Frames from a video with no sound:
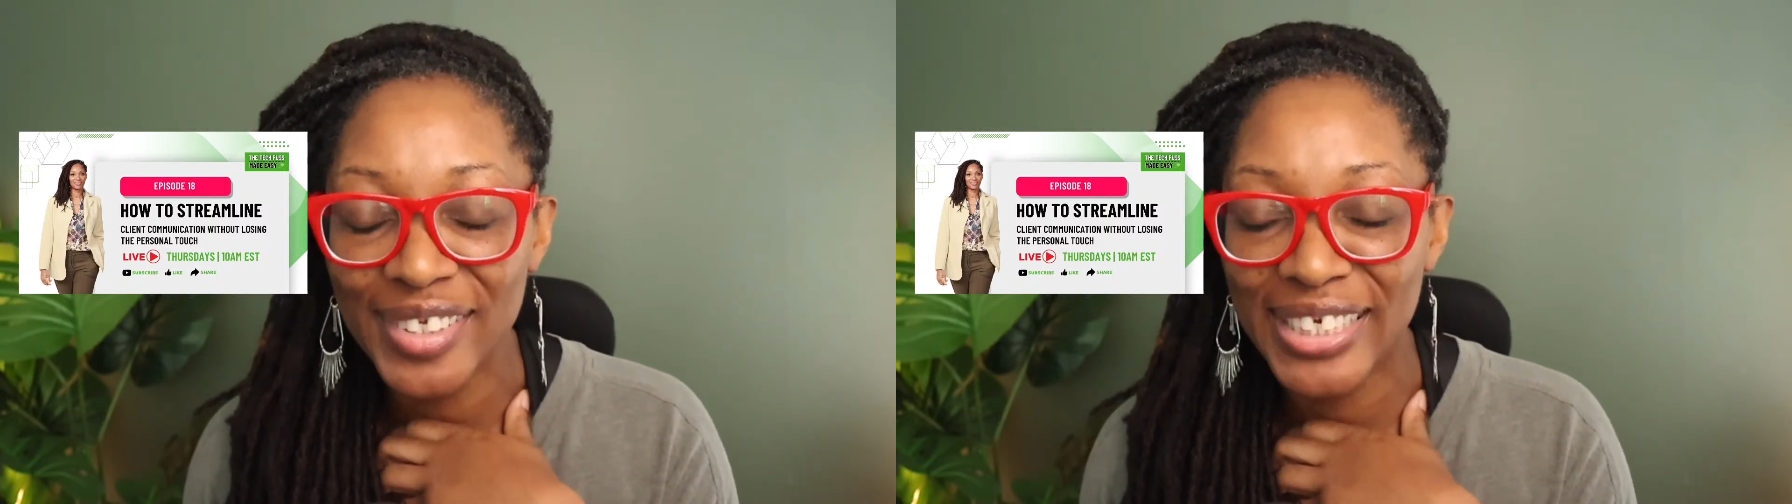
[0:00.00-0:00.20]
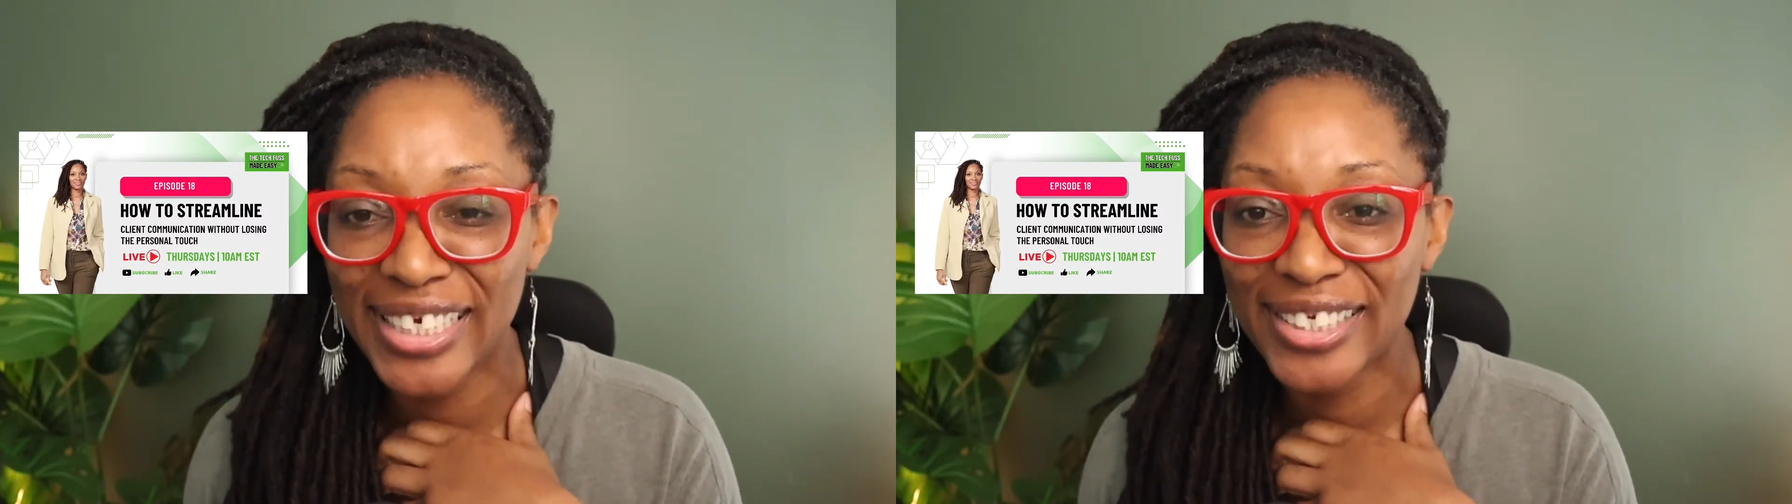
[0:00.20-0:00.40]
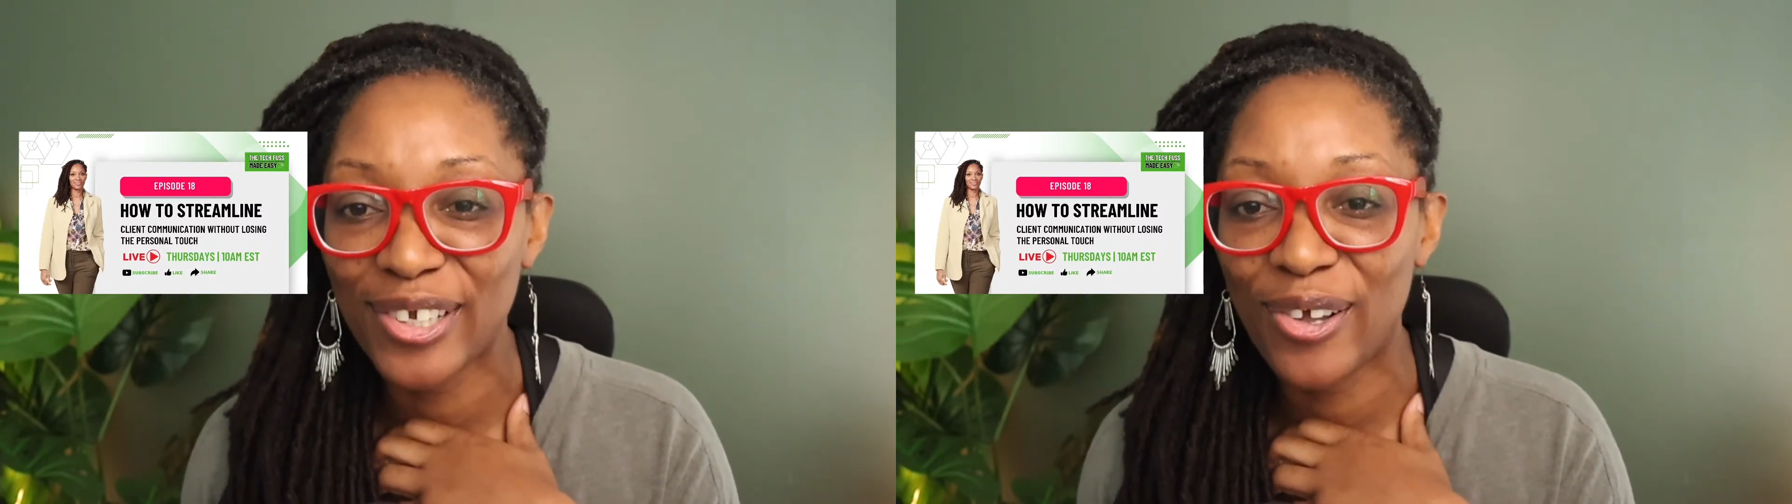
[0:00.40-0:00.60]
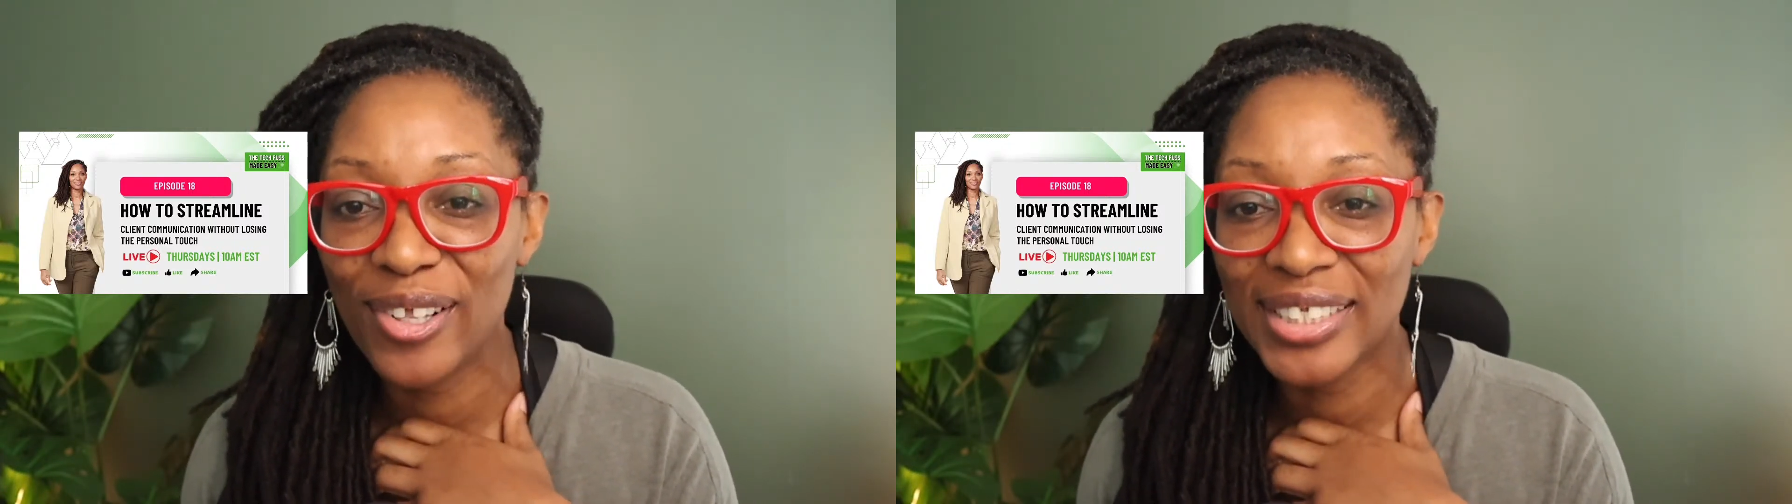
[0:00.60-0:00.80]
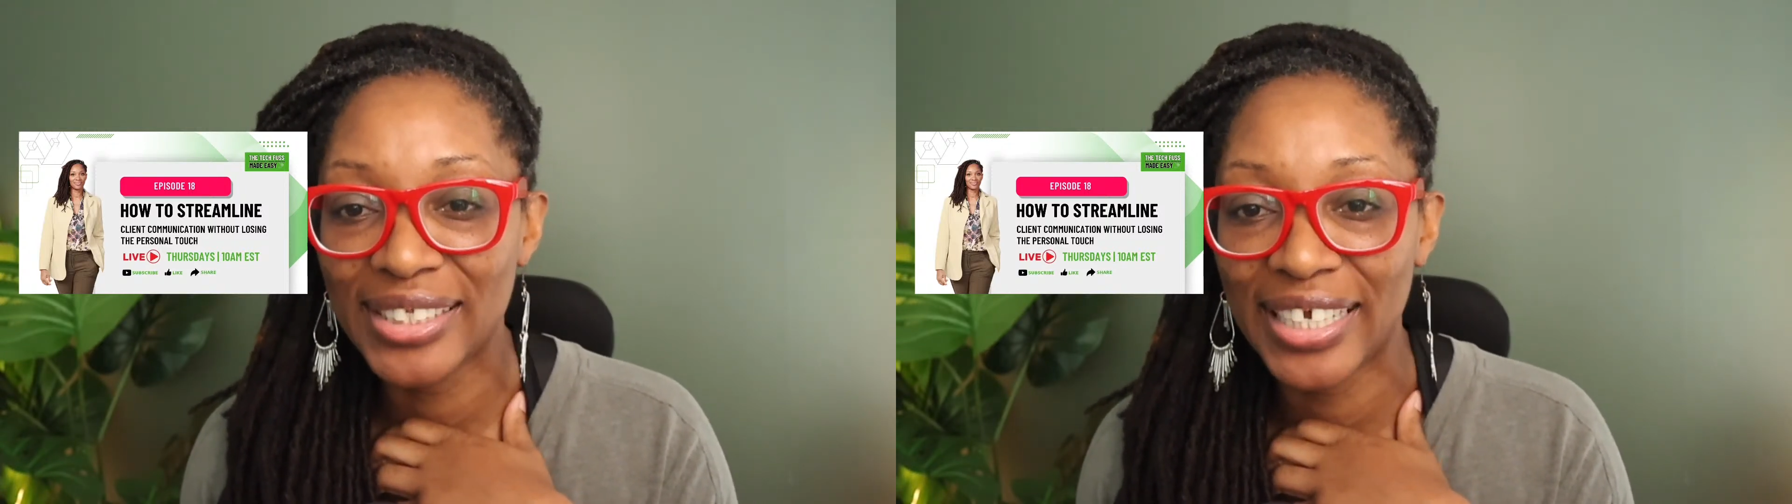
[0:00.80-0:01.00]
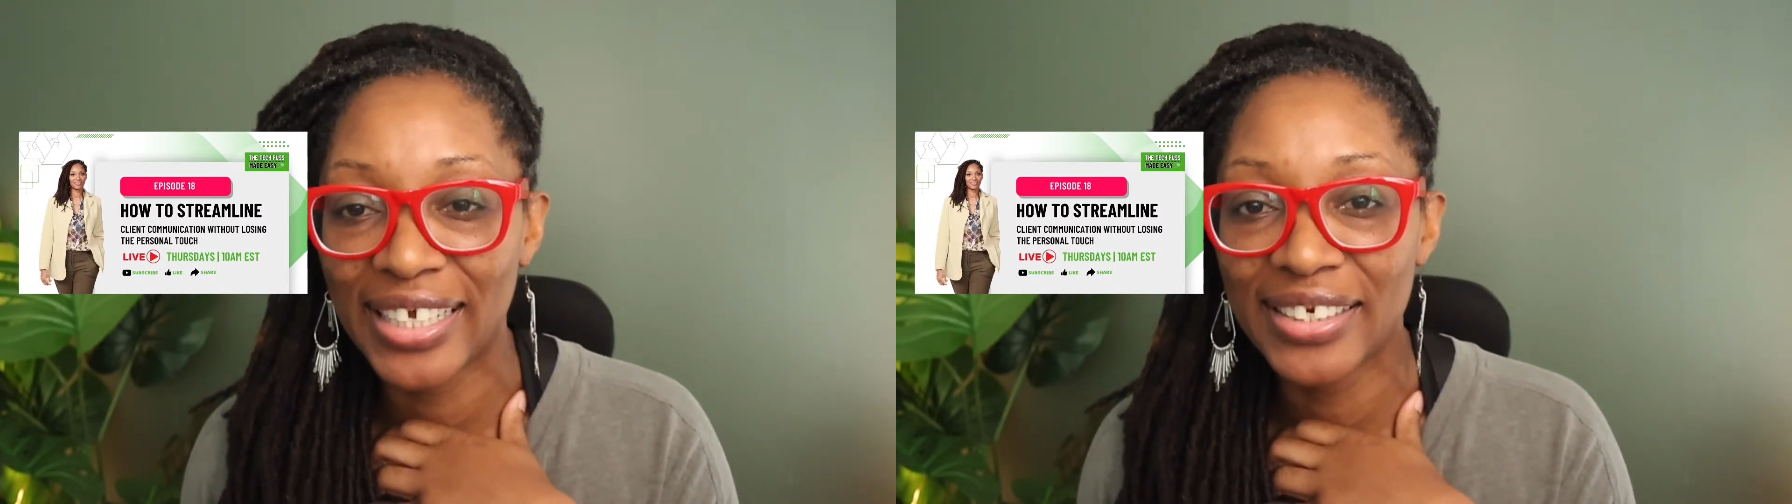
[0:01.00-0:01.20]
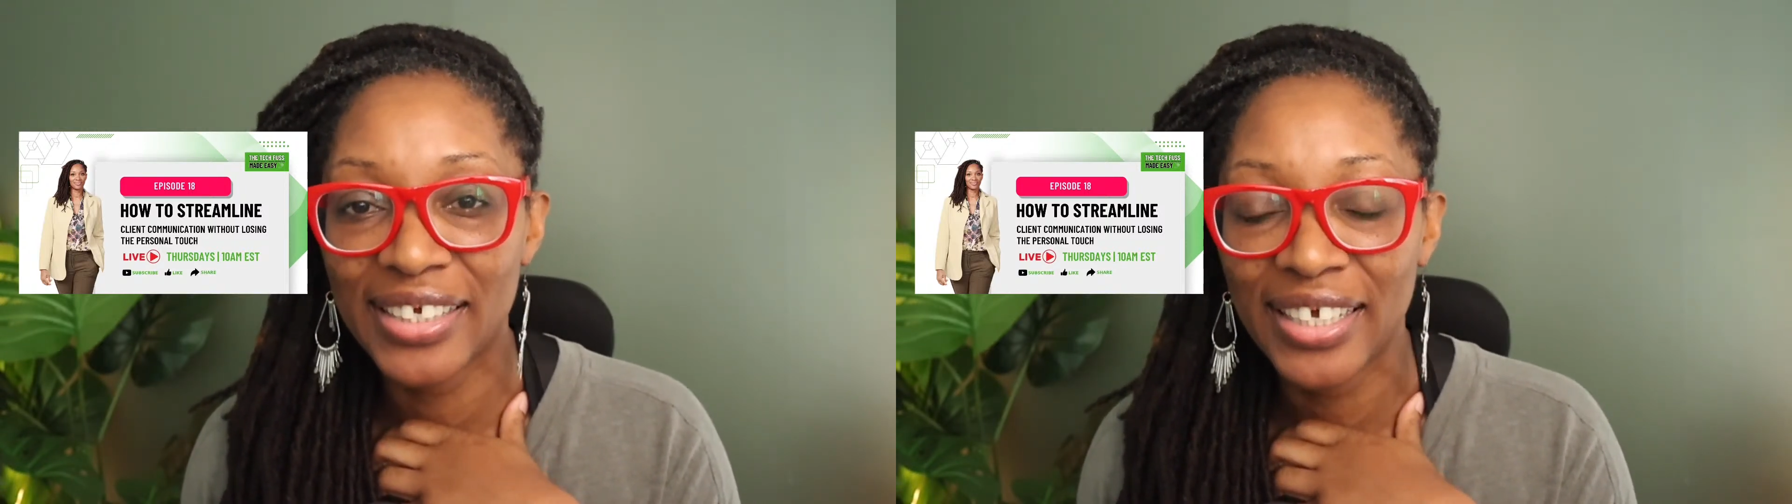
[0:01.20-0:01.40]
Tanisha Halstead.